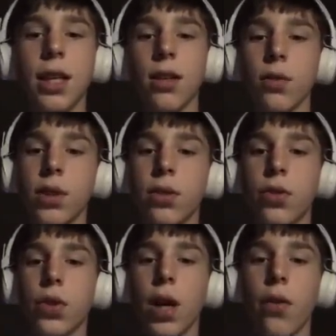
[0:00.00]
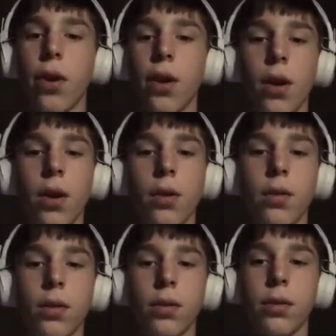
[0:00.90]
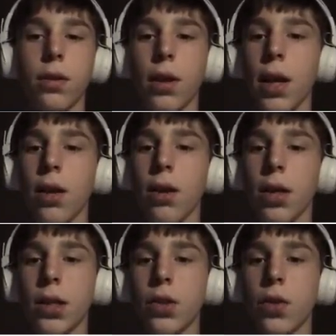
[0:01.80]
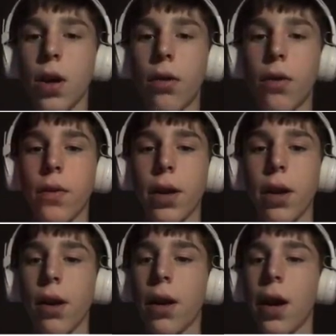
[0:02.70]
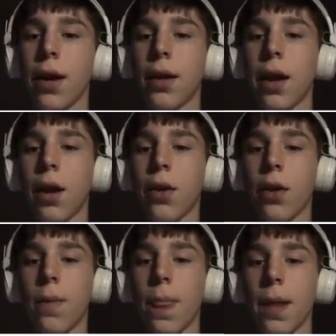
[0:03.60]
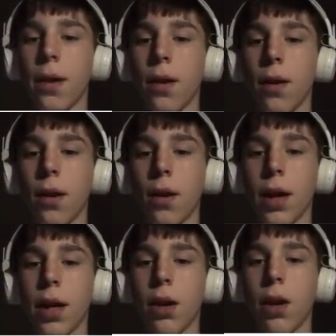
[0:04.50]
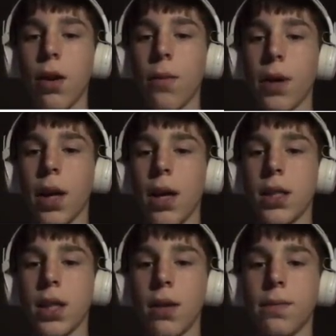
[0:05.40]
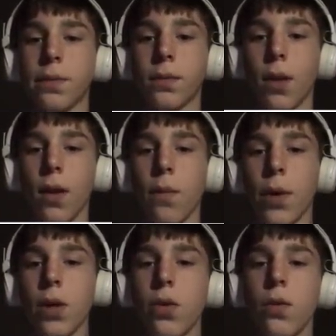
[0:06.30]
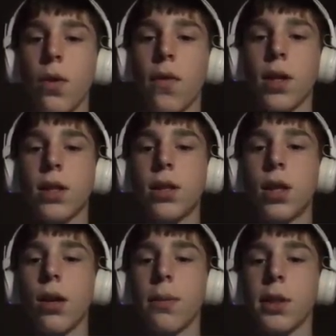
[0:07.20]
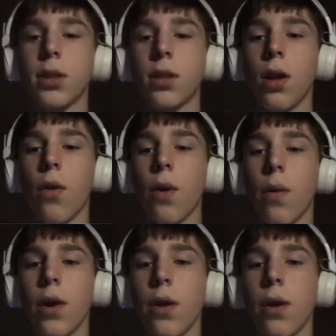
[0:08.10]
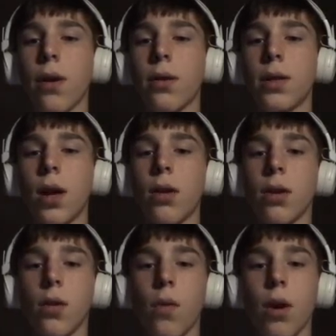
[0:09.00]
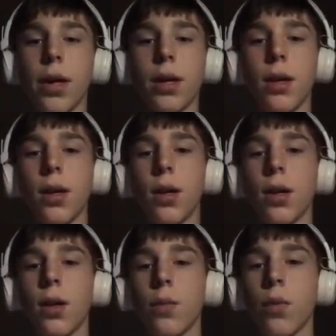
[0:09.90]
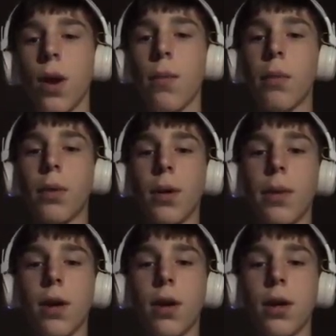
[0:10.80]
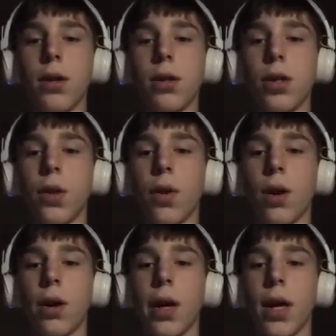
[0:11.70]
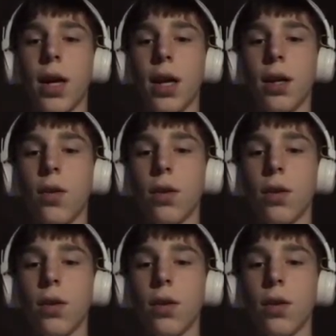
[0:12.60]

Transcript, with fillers: yeah, otherwise you drown. And there is a drowned over here. I can't hear him. Or I can hear him, but I can't see him. But you do move considerably slower when you're down in the water. Probably because you are in a